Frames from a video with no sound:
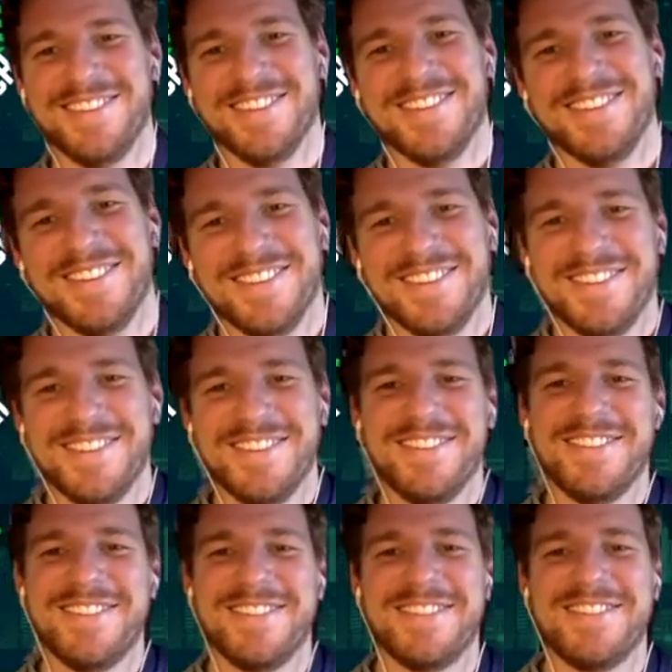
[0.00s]

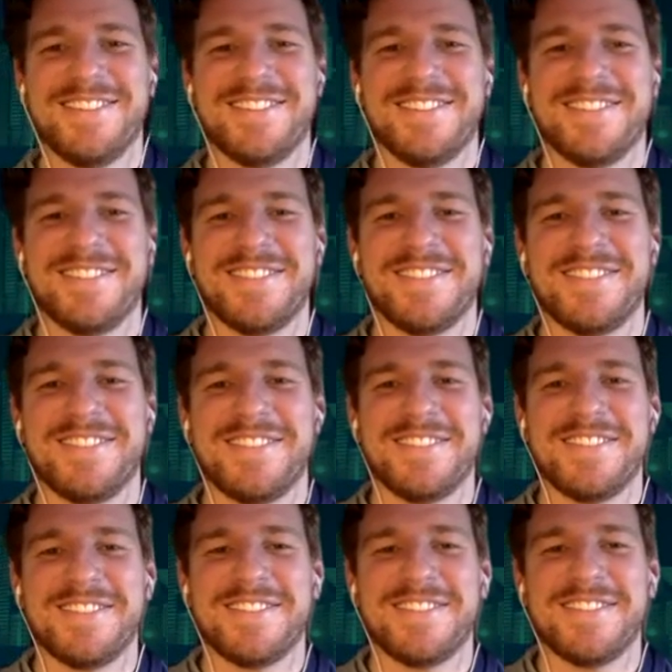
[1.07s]

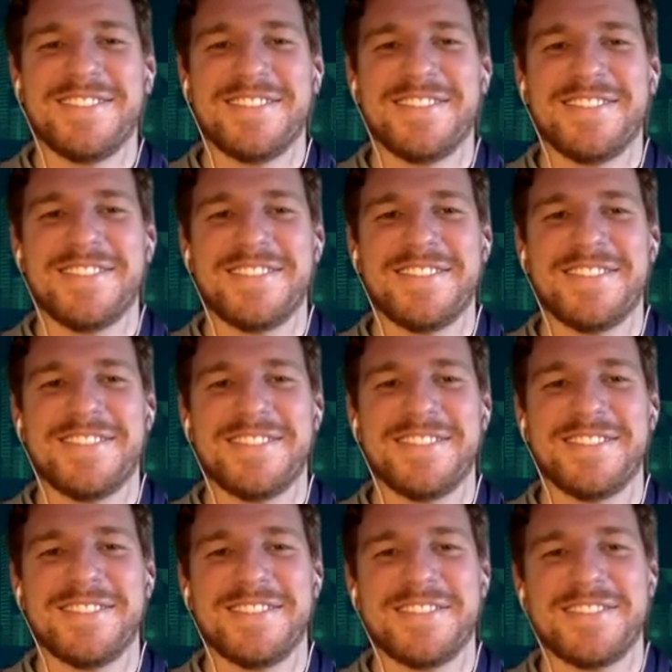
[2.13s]

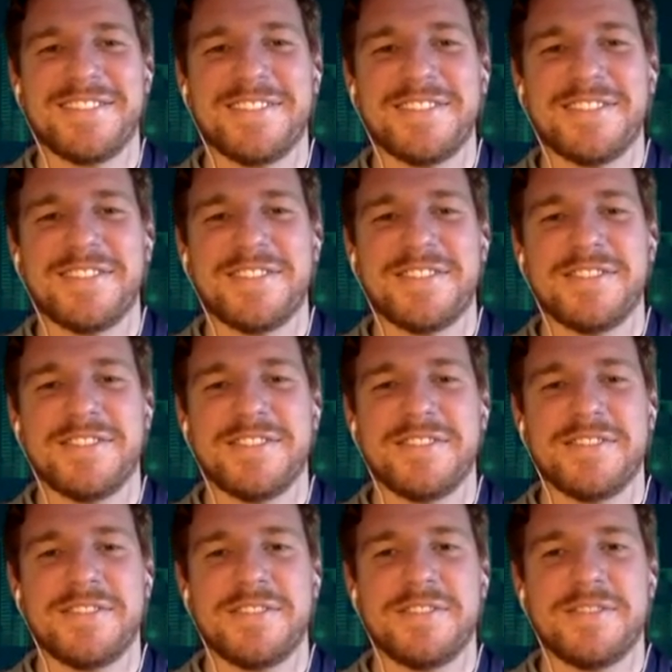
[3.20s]

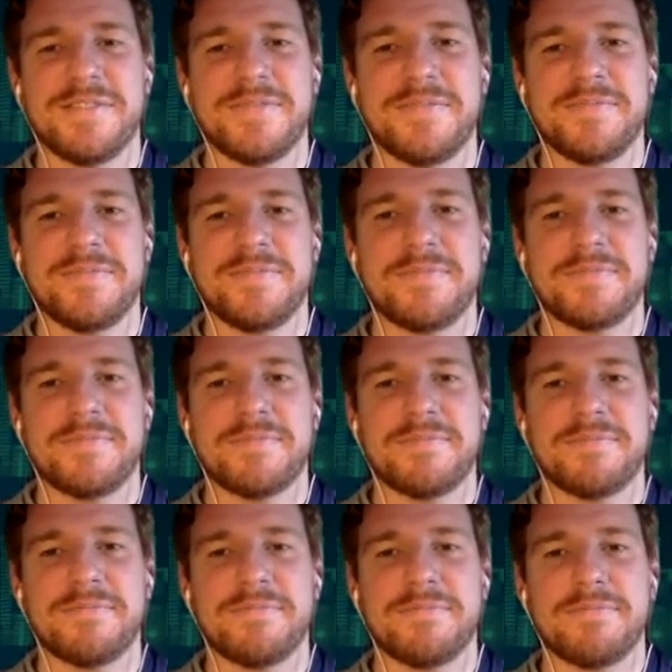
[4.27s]

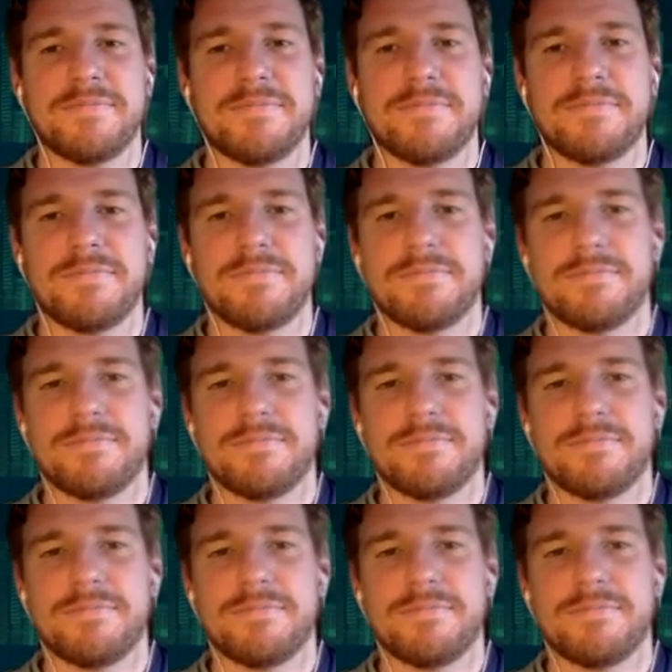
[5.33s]
(silent)